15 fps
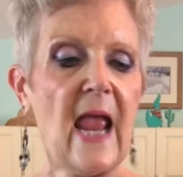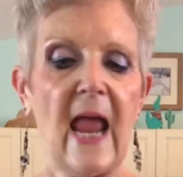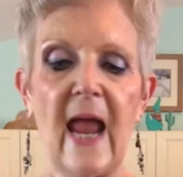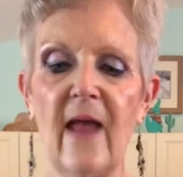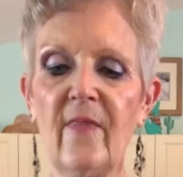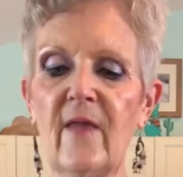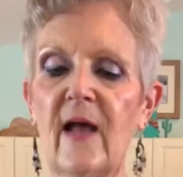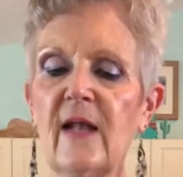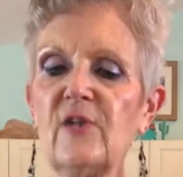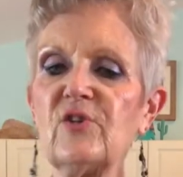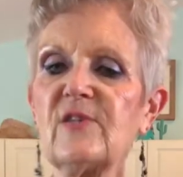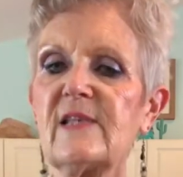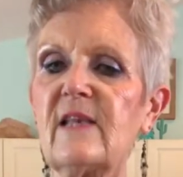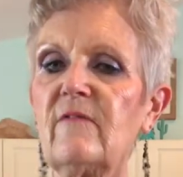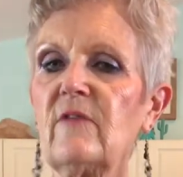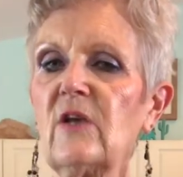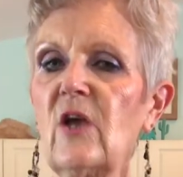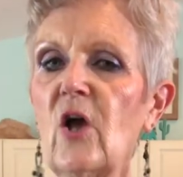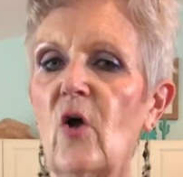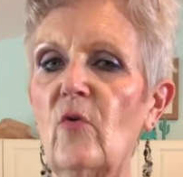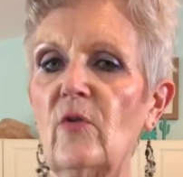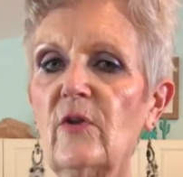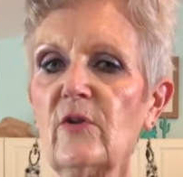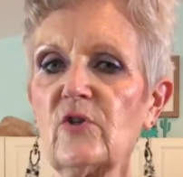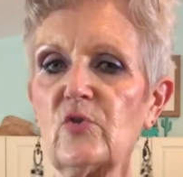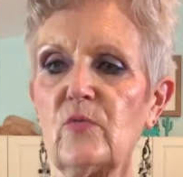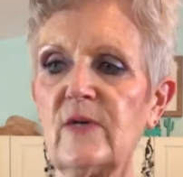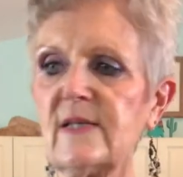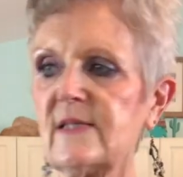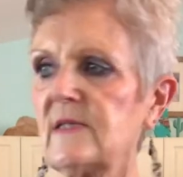And then just give the cone a little
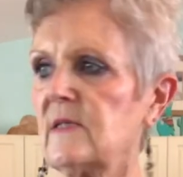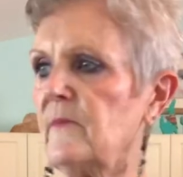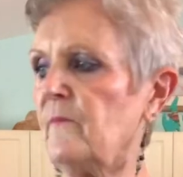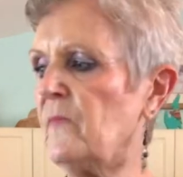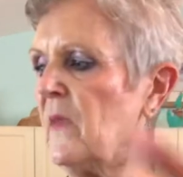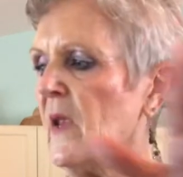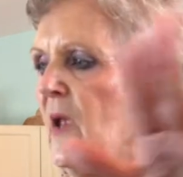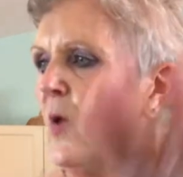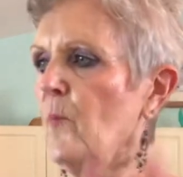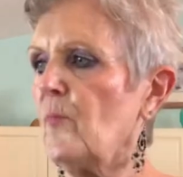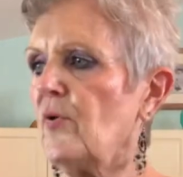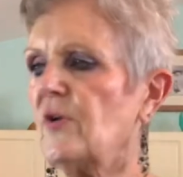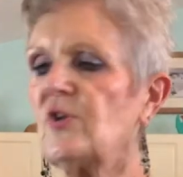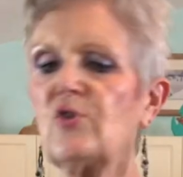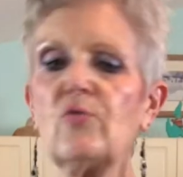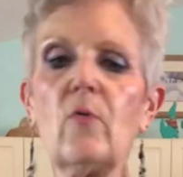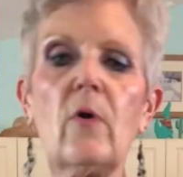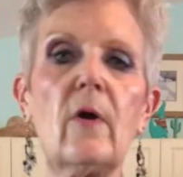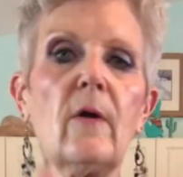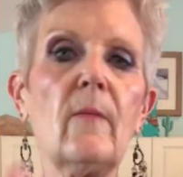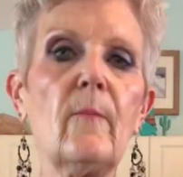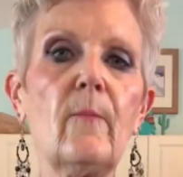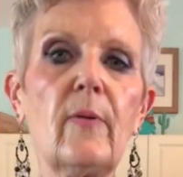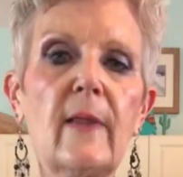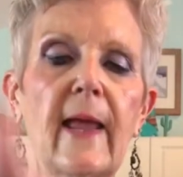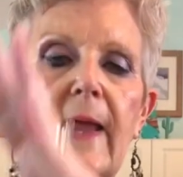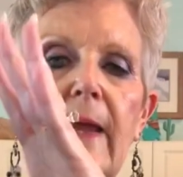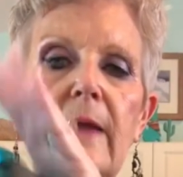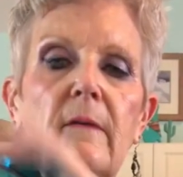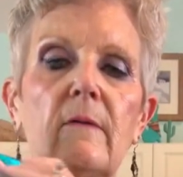twist. Put your
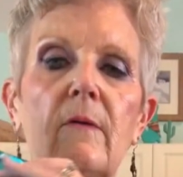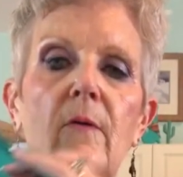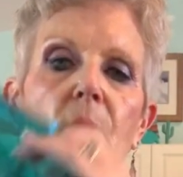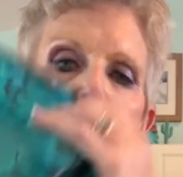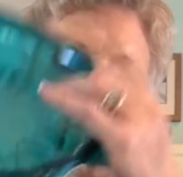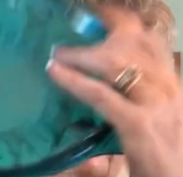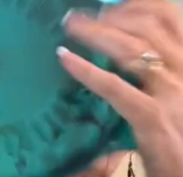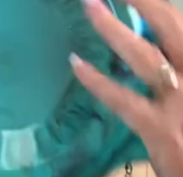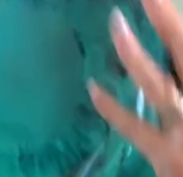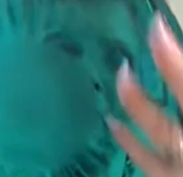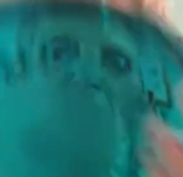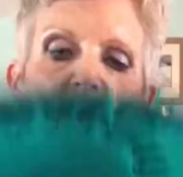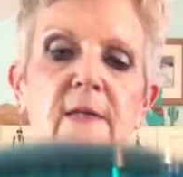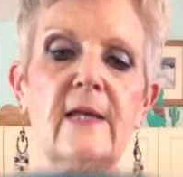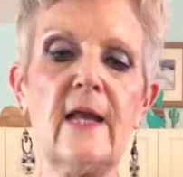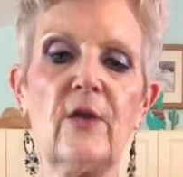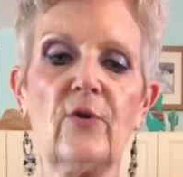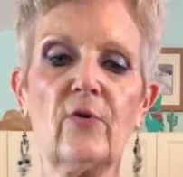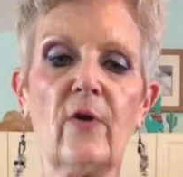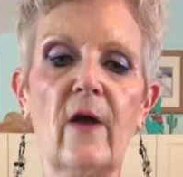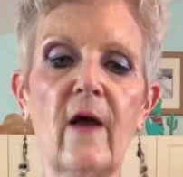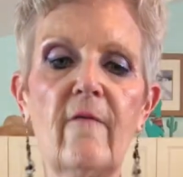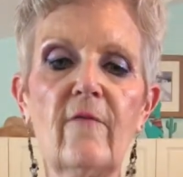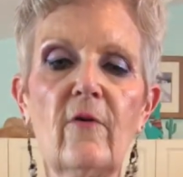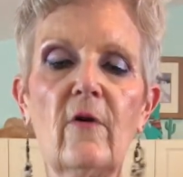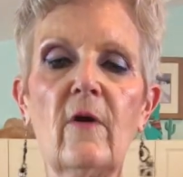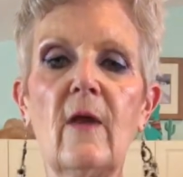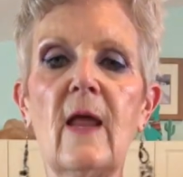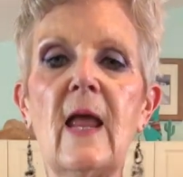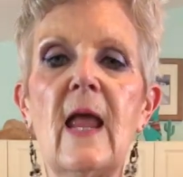plate, or even you can take your cover,
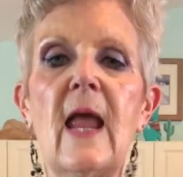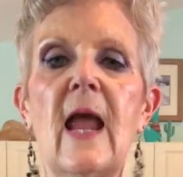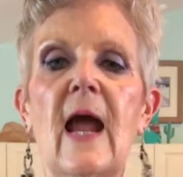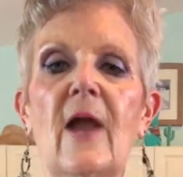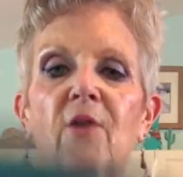and